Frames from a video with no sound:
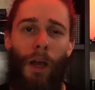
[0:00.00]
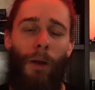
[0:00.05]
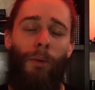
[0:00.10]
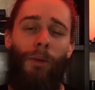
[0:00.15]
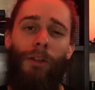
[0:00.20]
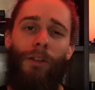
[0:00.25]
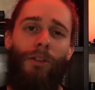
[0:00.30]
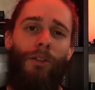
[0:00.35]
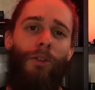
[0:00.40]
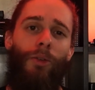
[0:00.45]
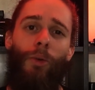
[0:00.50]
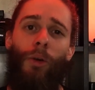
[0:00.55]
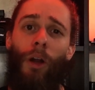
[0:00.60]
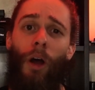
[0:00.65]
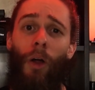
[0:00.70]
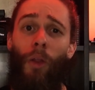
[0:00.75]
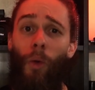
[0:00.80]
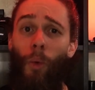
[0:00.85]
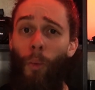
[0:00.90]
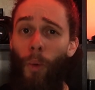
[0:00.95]
I would listen to it
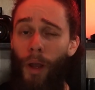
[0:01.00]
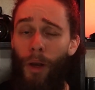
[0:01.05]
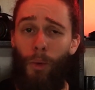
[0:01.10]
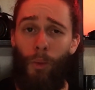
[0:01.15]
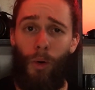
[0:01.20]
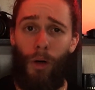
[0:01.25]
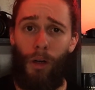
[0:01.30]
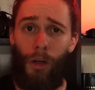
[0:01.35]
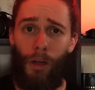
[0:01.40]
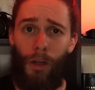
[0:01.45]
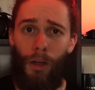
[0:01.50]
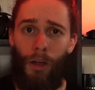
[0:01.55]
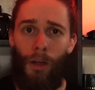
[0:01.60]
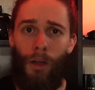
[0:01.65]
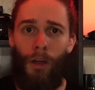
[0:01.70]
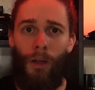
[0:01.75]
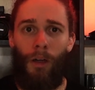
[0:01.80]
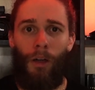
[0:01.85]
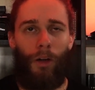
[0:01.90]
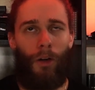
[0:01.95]
on the way to work,
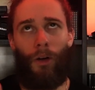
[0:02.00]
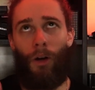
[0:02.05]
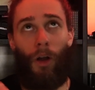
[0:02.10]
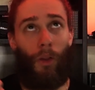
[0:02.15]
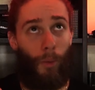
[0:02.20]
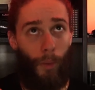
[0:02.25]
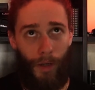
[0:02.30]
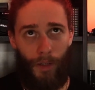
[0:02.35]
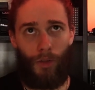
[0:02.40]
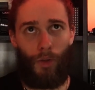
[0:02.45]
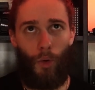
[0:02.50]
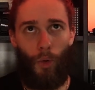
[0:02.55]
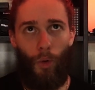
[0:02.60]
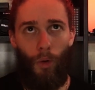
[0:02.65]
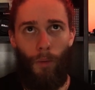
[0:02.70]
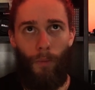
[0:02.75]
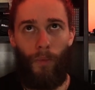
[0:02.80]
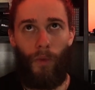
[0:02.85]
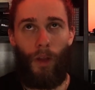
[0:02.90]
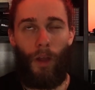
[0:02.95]
or on the way to
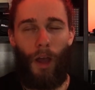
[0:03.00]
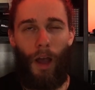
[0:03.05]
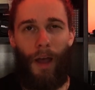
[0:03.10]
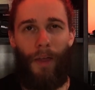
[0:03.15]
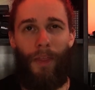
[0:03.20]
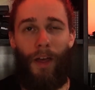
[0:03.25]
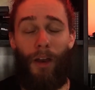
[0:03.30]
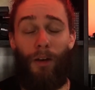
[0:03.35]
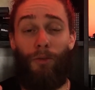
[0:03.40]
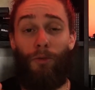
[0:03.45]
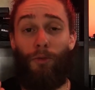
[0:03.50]
school, and then